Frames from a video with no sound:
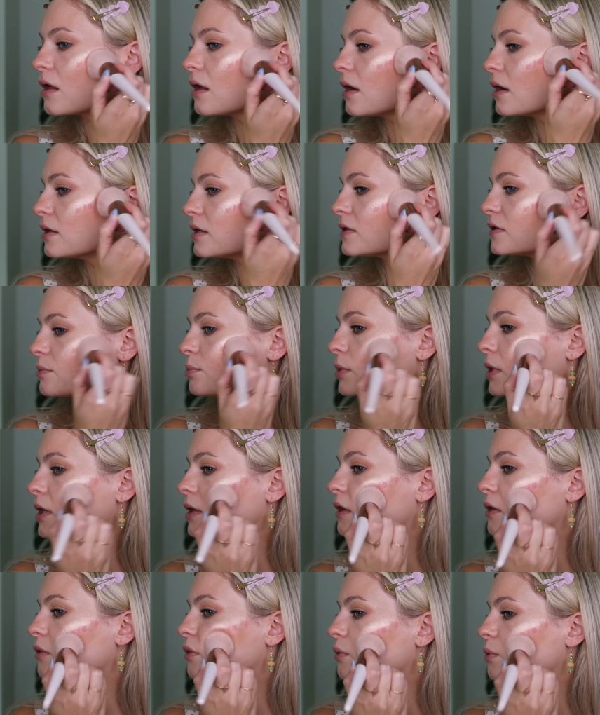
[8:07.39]
I just blend
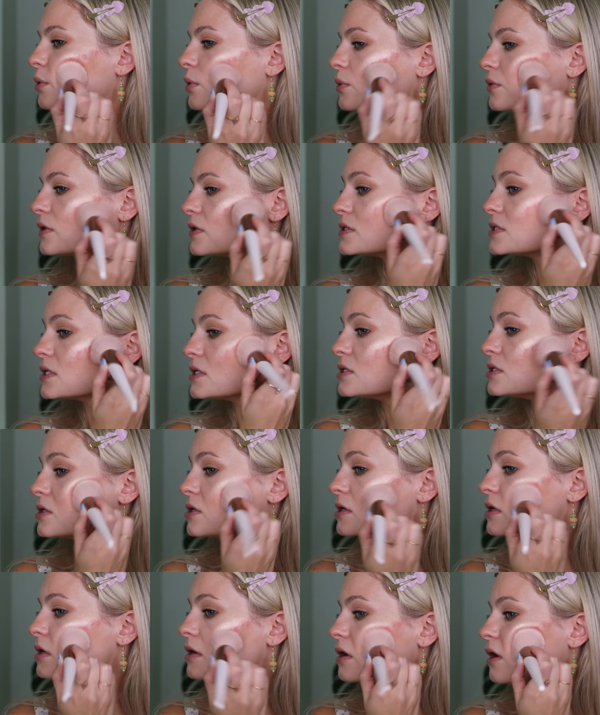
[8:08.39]
it through the
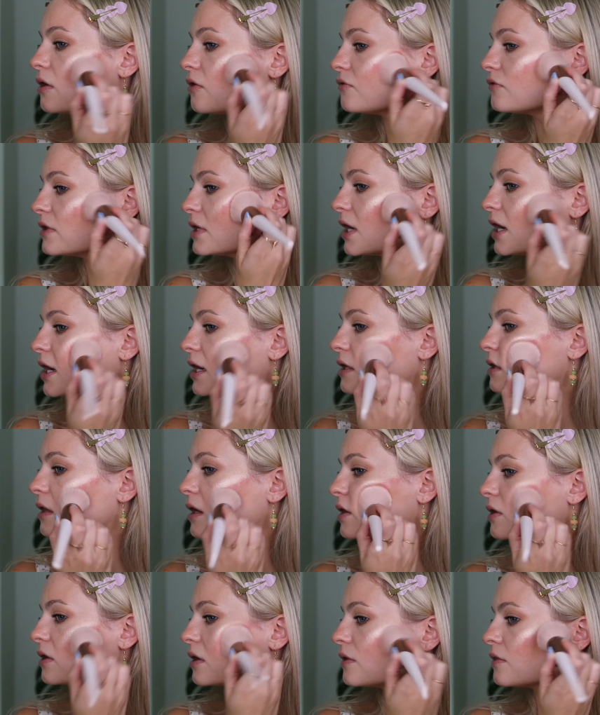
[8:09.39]
center of the
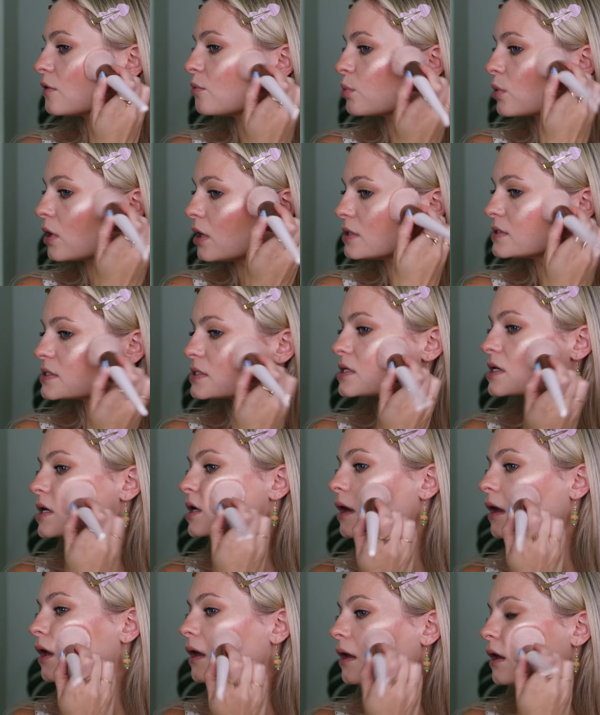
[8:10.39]
highlighter and the
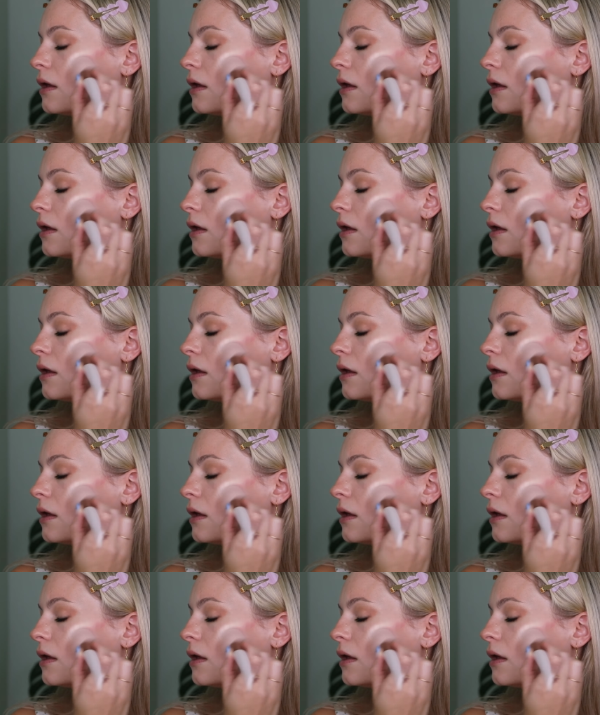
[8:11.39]
bronzer.